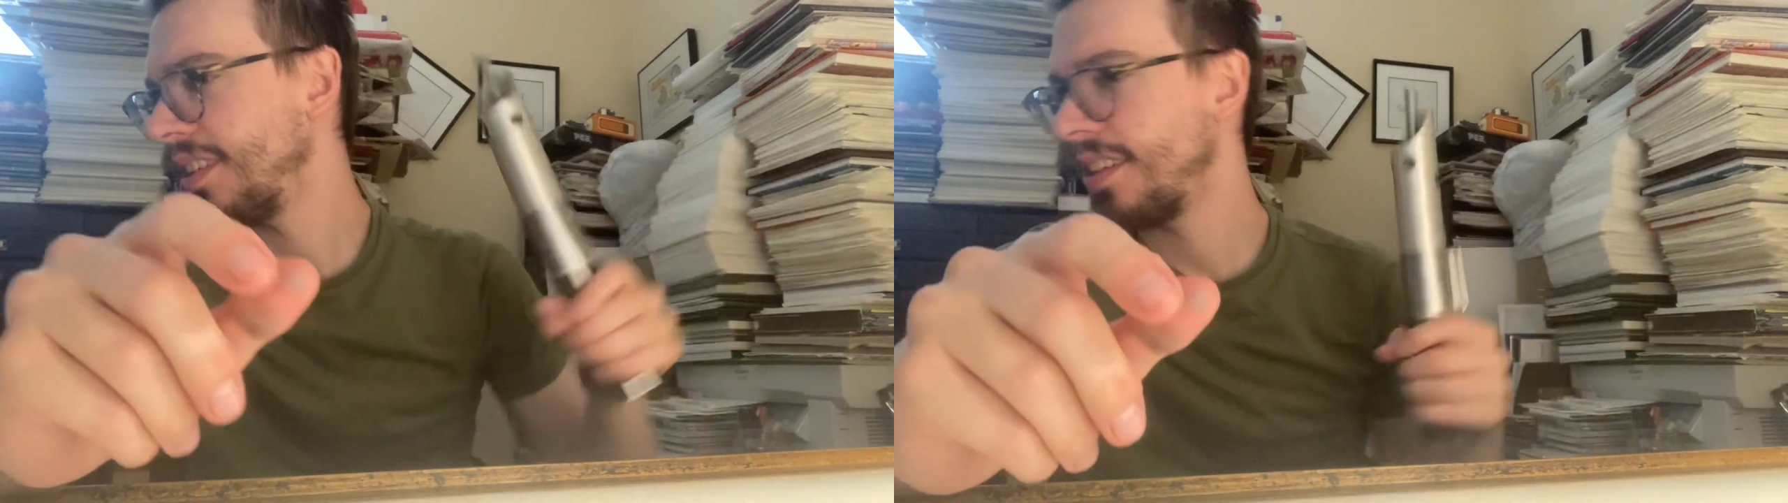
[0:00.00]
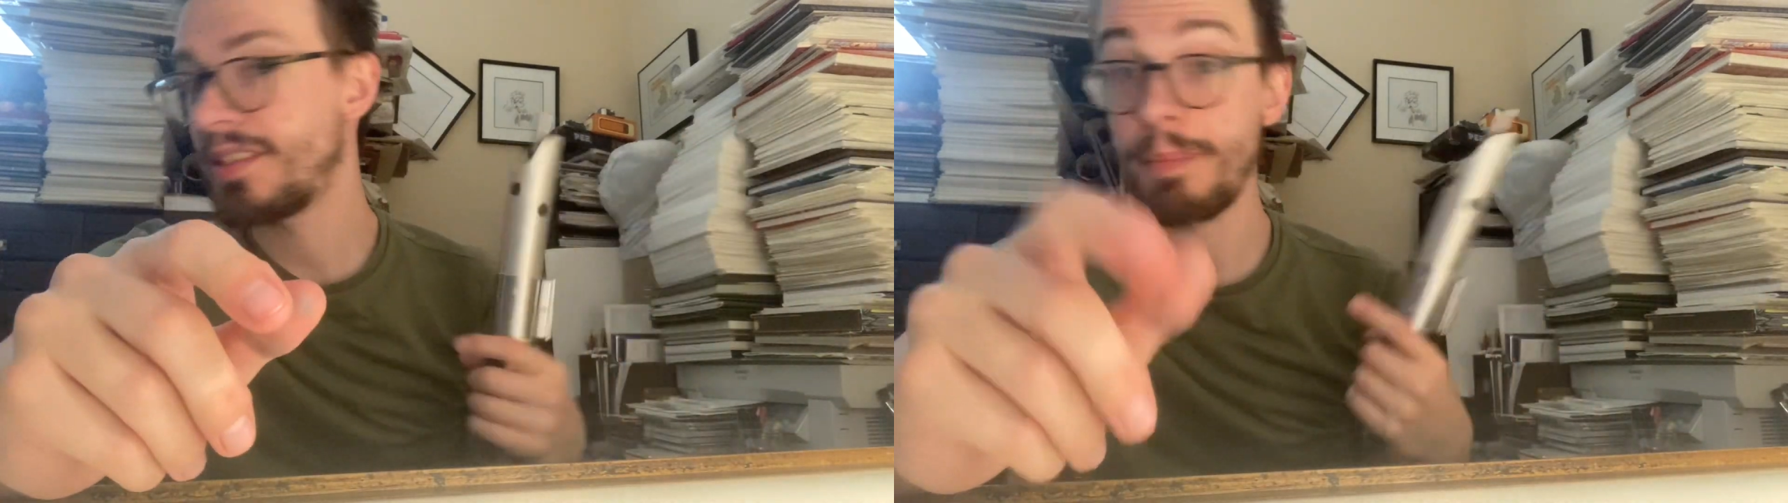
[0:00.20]

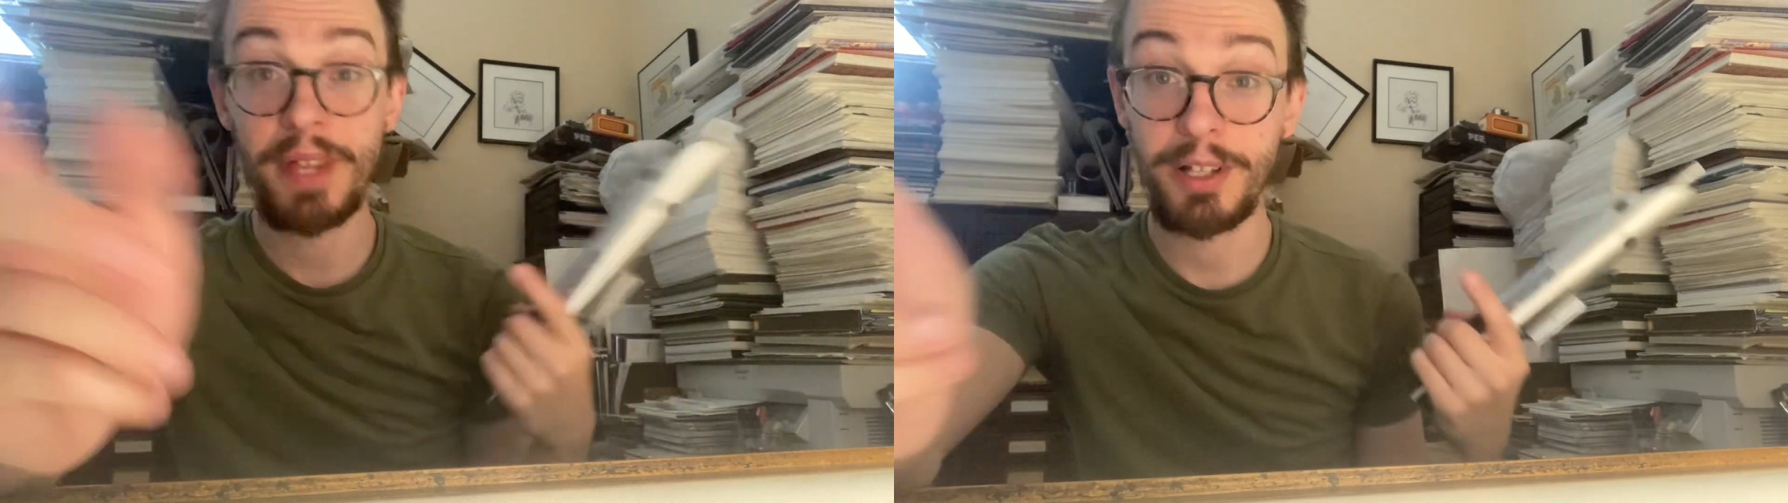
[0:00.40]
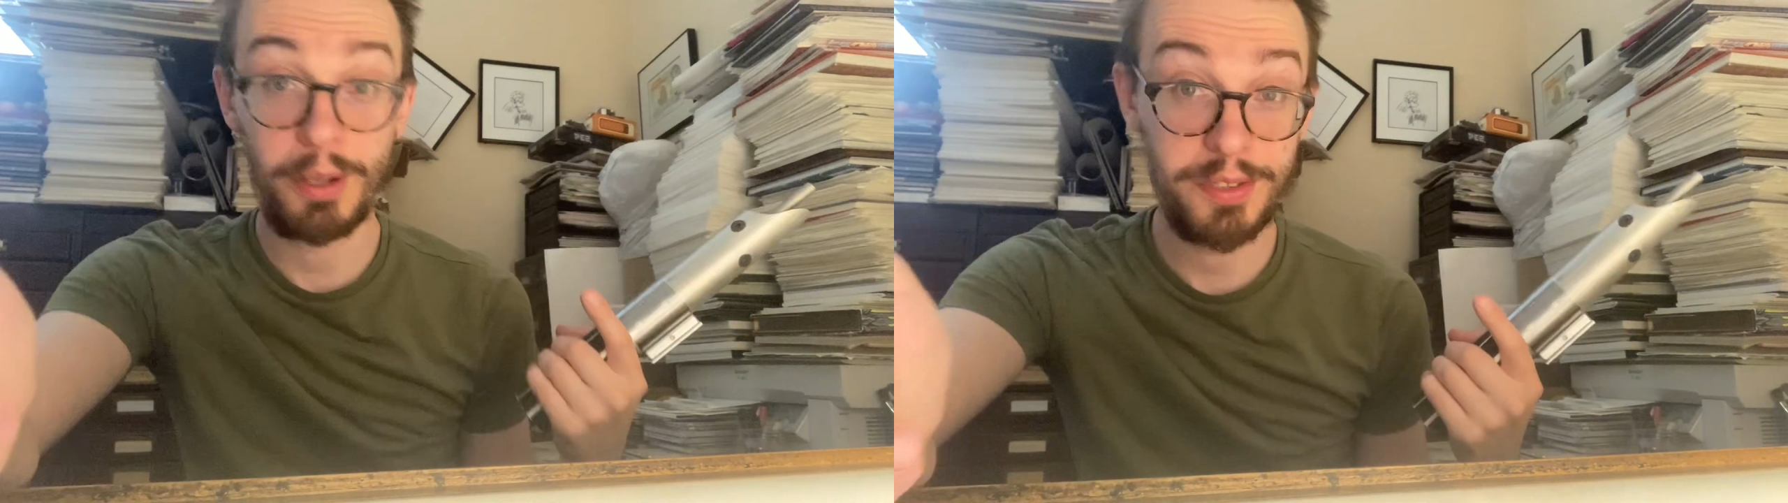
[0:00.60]
something
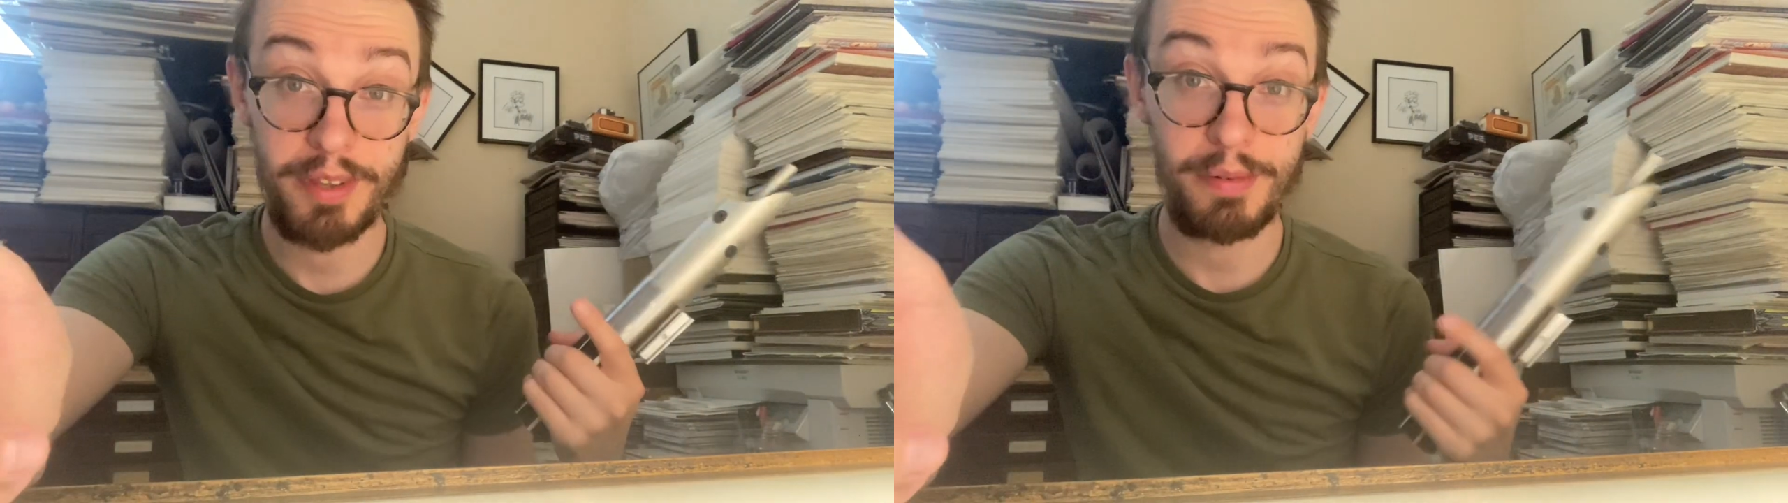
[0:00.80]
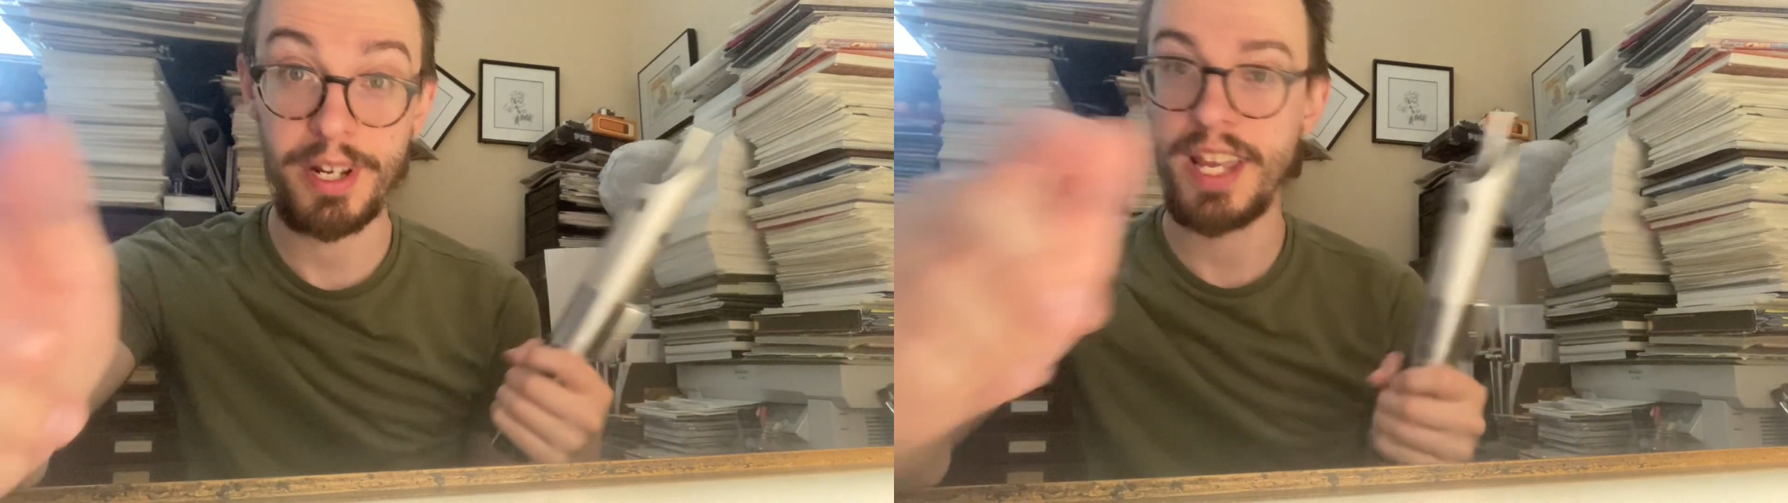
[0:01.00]
close to
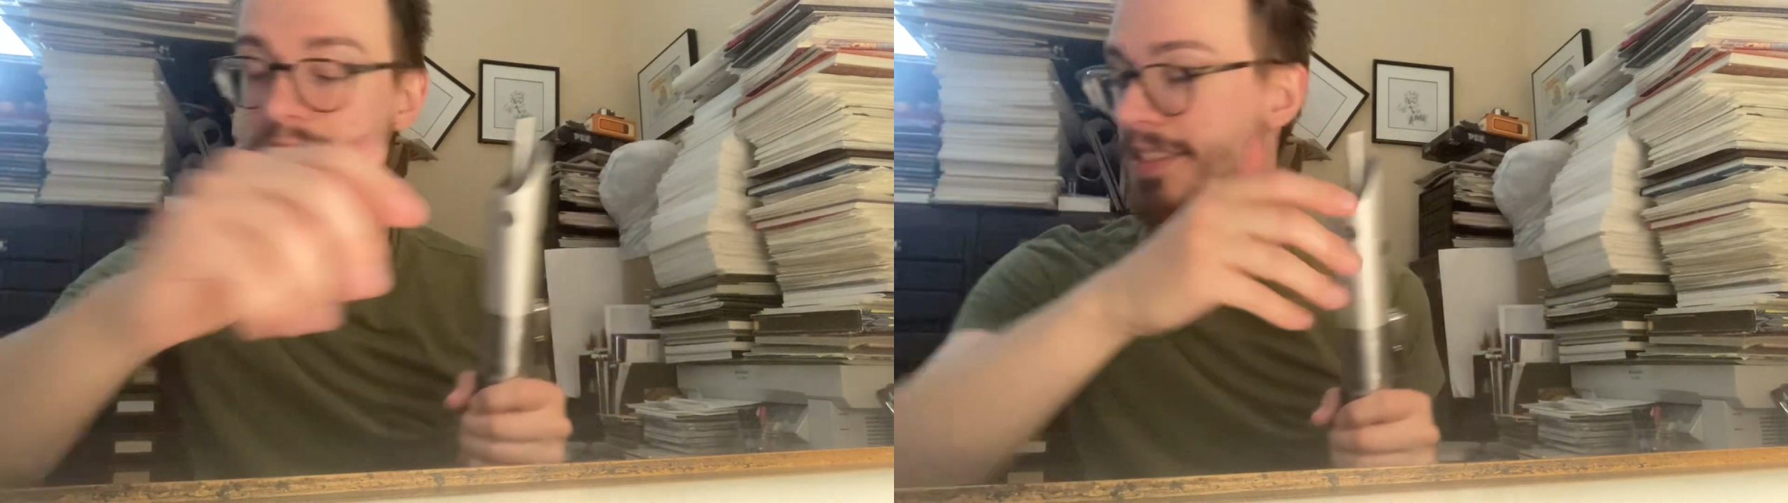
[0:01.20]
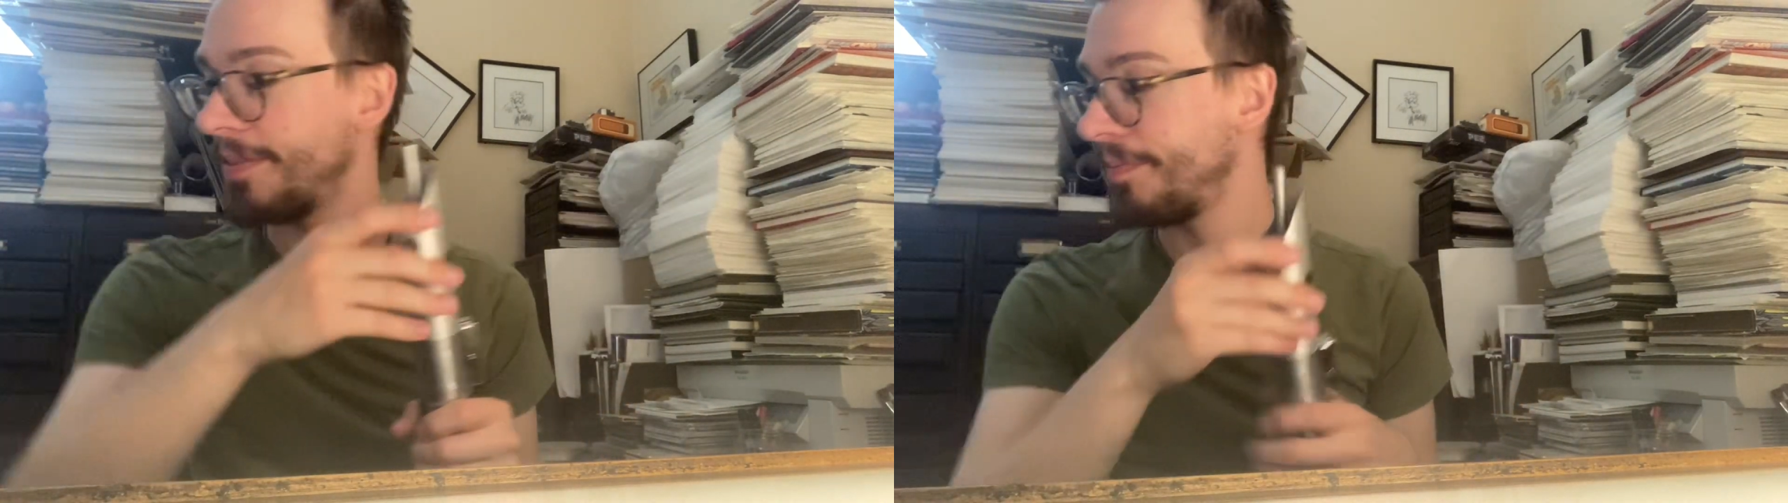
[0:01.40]
3/8.